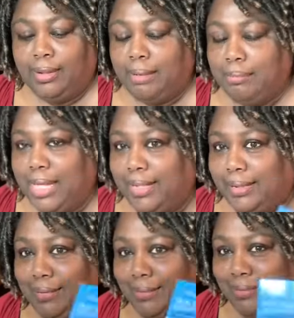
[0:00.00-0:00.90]
I'm like,
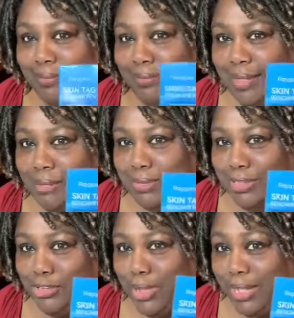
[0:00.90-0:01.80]
I'm
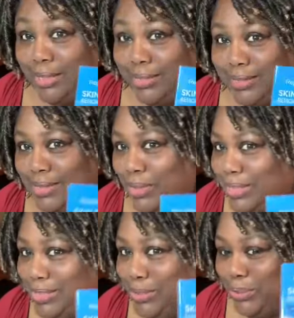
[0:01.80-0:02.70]
gonna try this, so
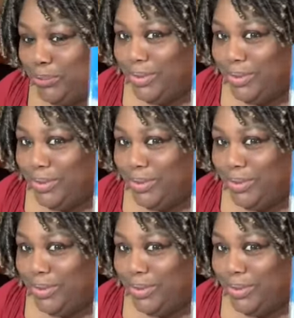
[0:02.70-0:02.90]
let's do.